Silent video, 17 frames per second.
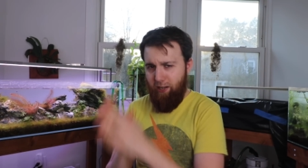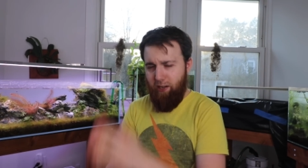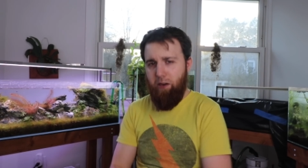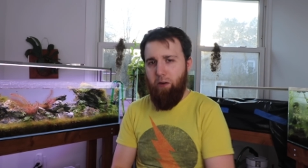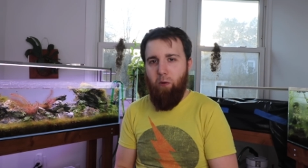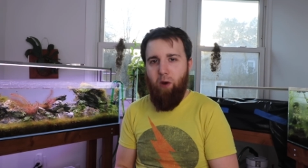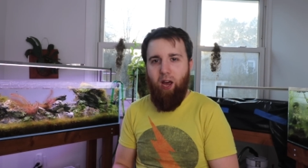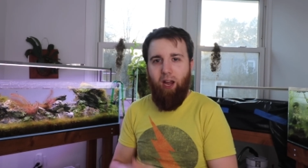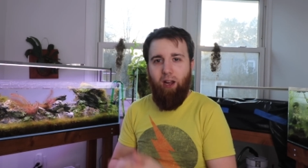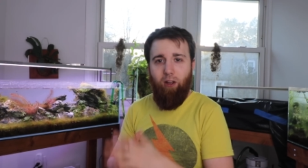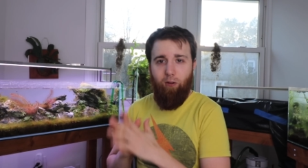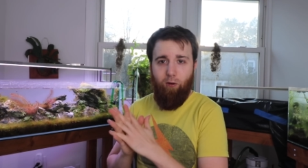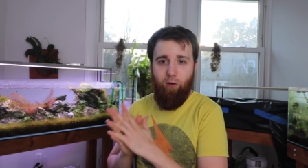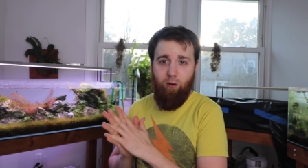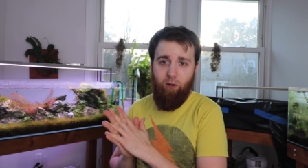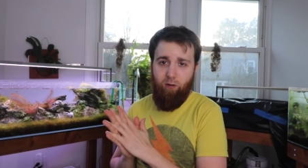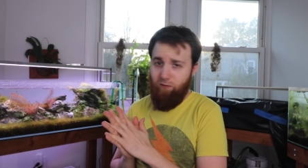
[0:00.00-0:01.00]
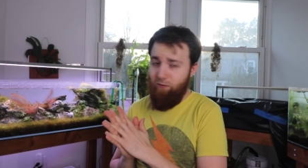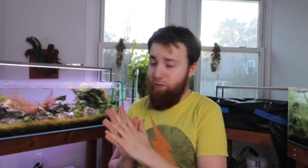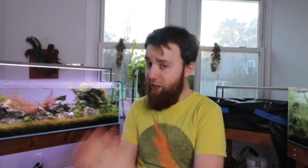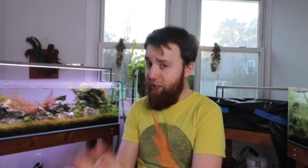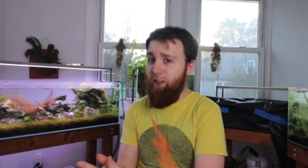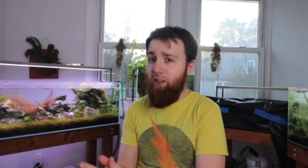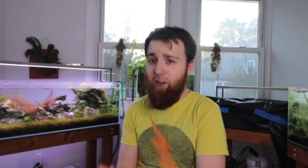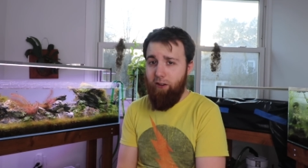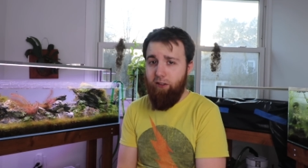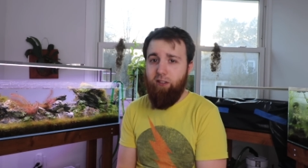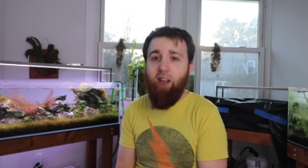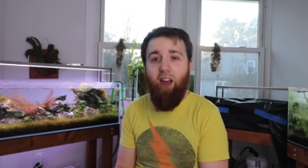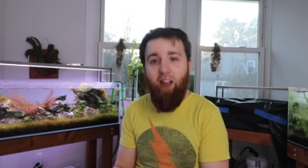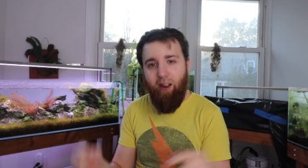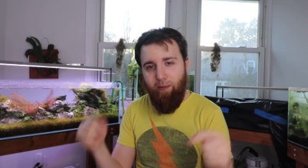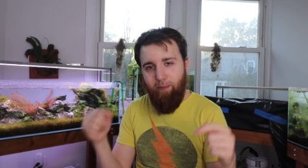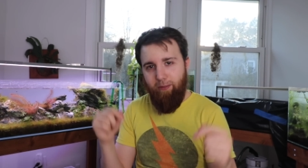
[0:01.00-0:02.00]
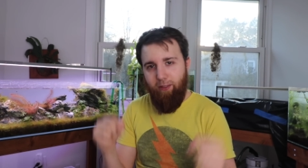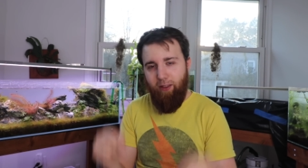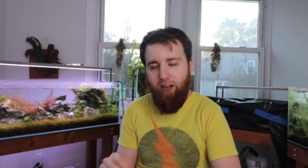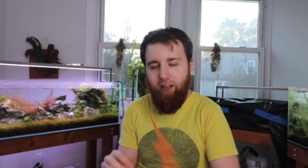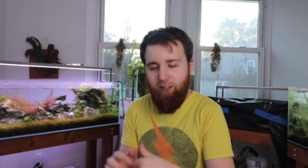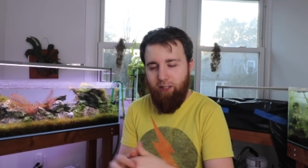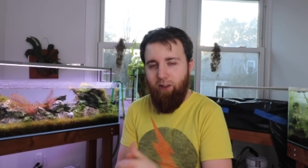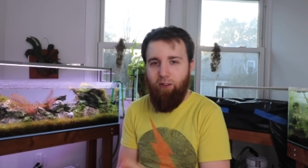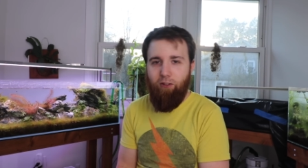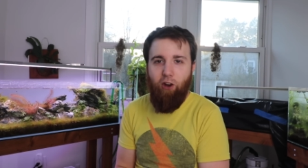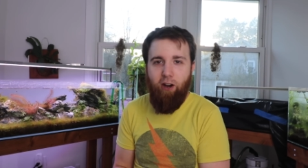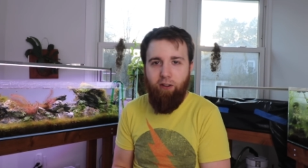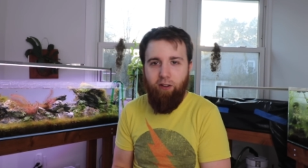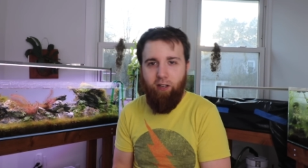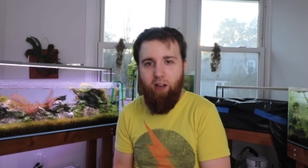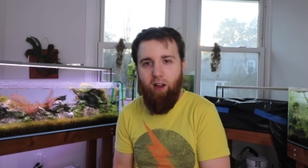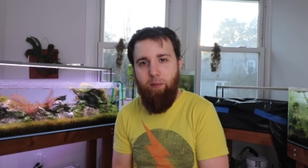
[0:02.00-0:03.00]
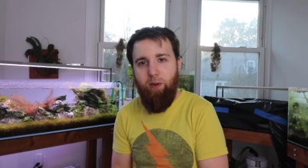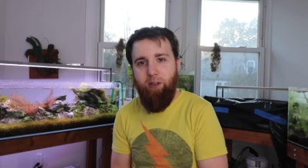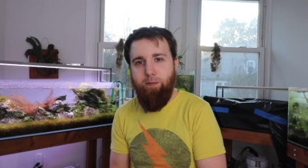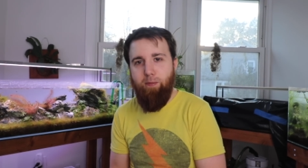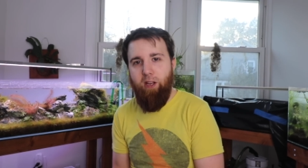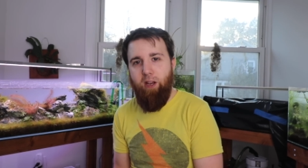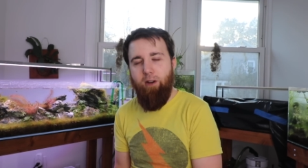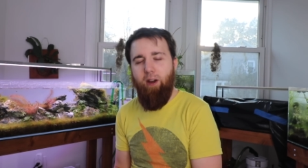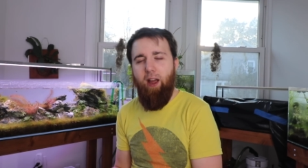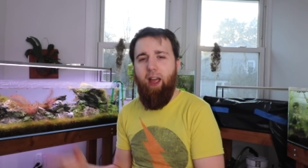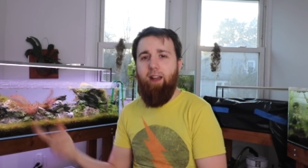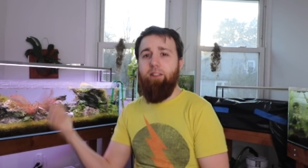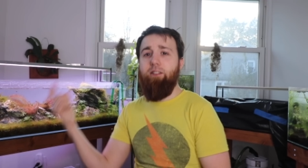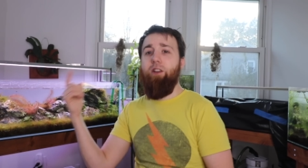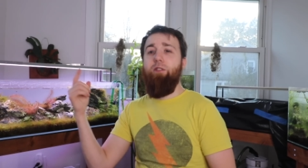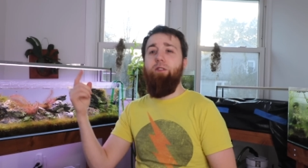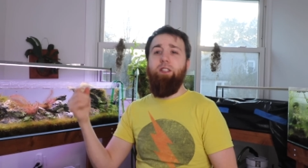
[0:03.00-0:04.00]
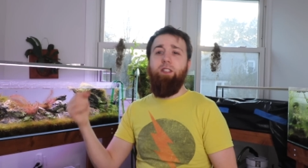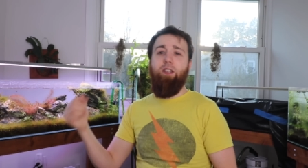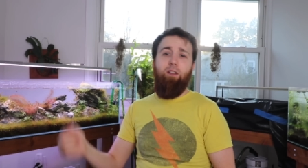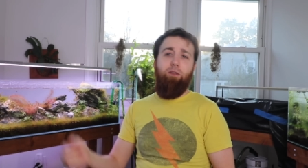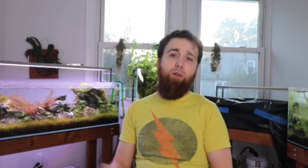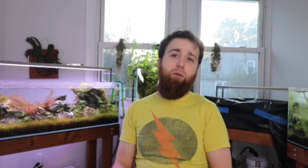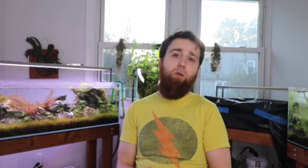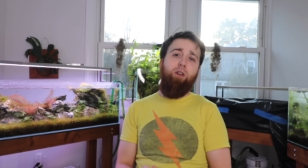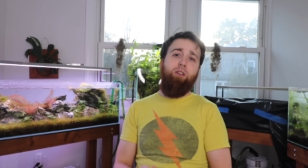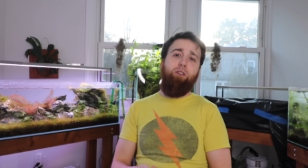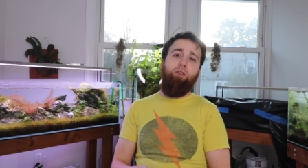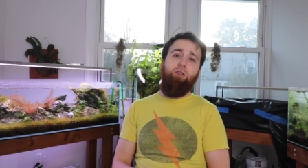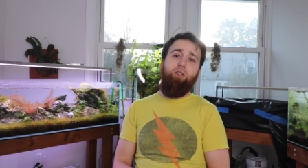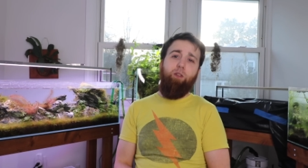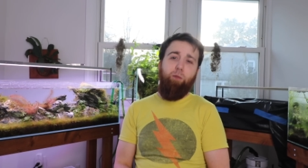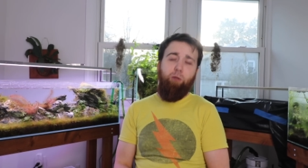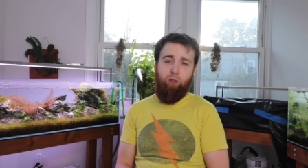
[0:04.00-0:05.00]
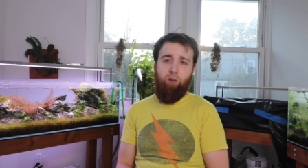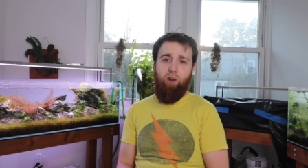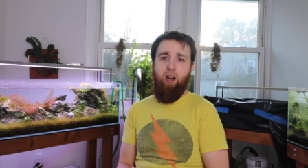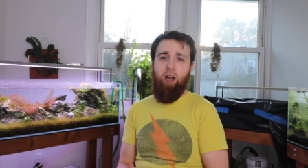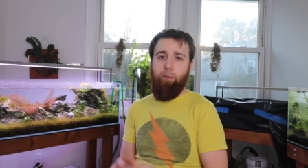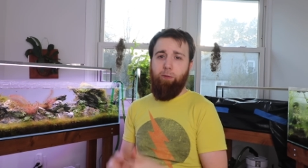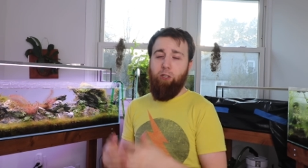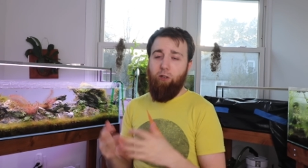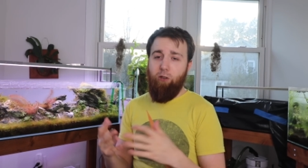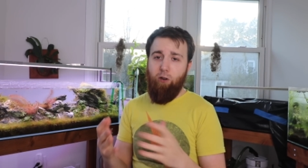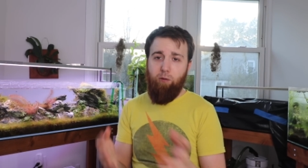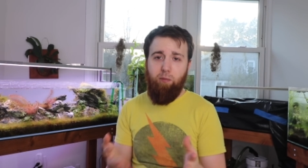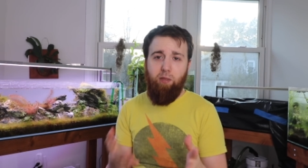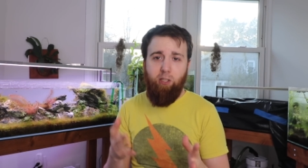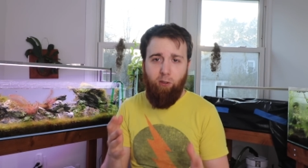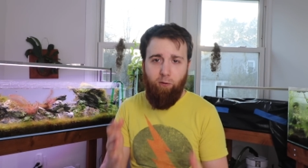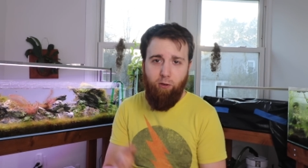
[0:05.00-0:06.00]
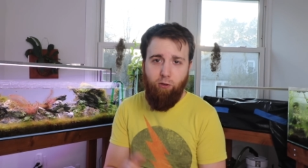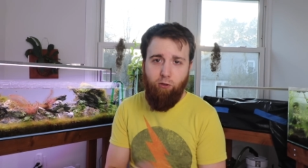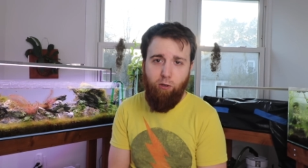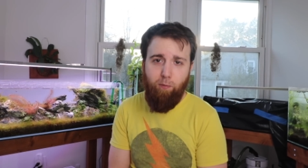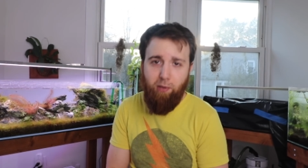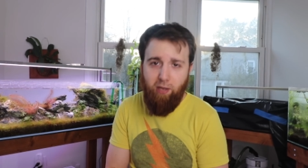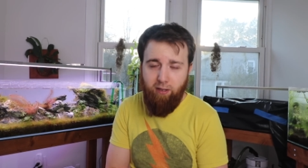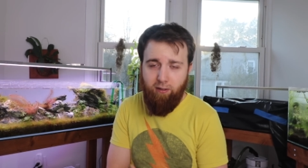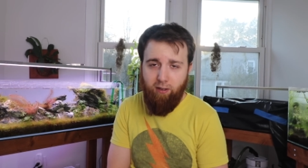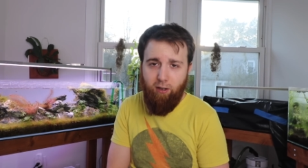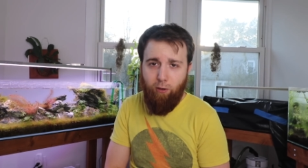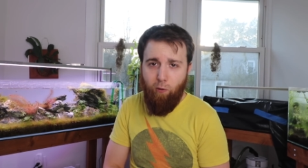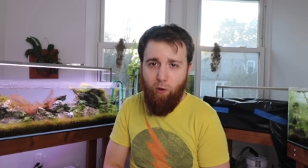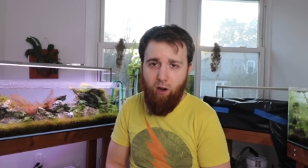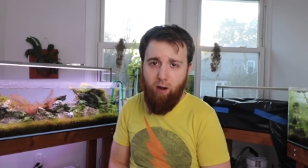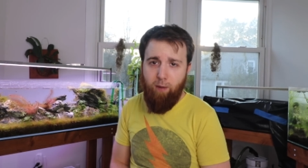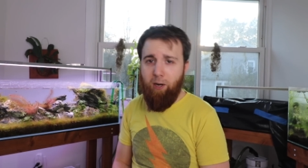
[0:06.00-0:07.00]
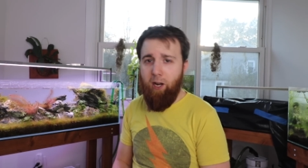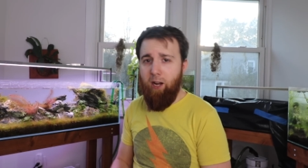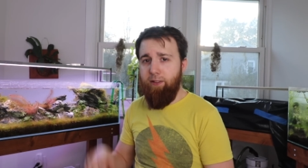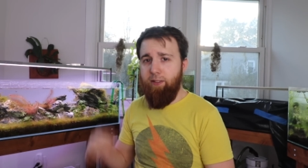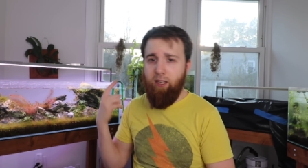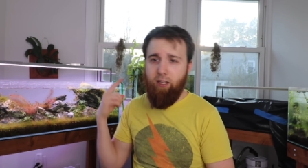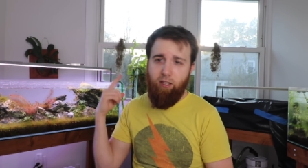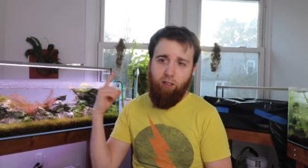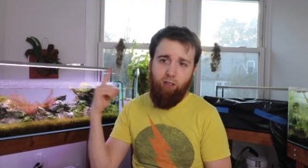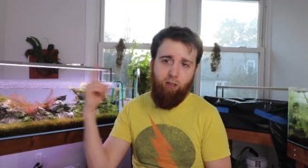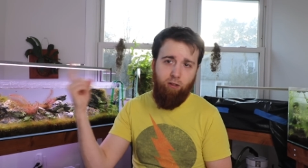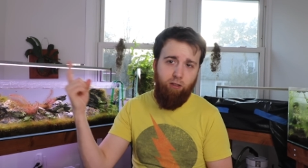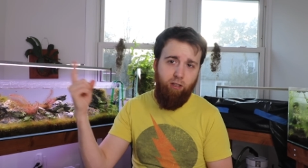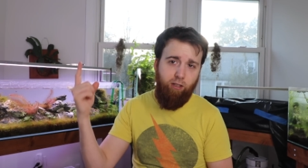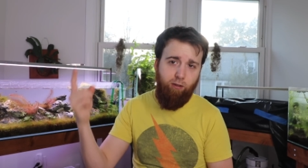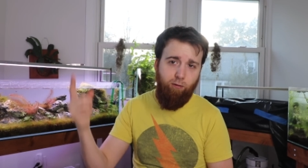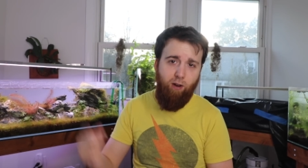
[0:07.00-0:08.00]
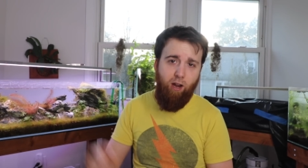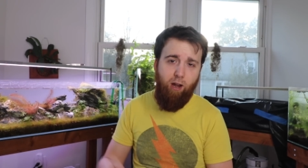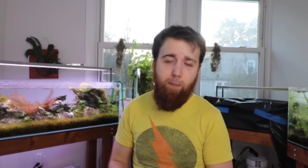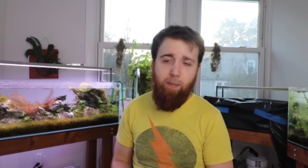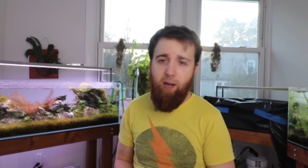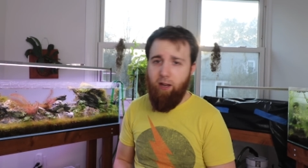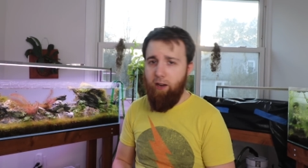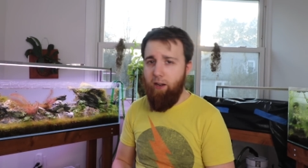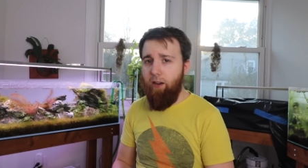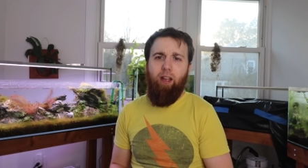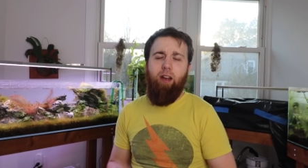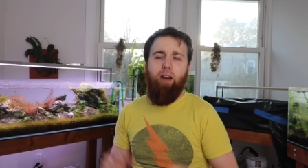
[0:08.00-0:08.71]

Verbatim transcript: in a while, or a really long time, let us know down in the comments below. As always, if you want to subscribe so you don't miss future planted aquarium content, you can click the round button.